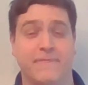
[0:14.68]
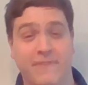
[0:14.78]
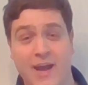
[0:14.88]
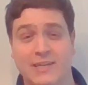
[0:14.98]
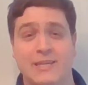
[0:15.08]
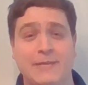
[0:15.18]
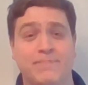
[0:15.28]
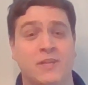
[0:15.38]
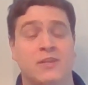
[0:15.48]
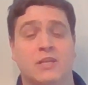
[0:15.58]
Finally,
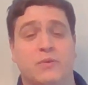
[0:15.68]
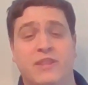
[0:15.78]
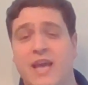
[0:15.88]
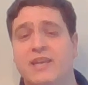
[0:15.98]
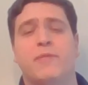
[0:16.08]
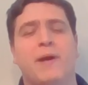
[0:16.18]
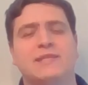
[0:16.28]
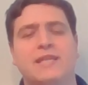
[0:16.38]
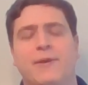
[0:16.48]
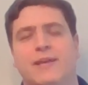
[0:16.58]
with the end of the
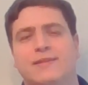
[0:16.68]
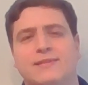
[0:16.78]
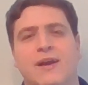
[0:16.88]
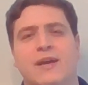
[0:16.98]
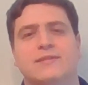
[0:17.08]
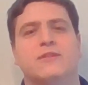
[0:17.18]
pandemic in sight,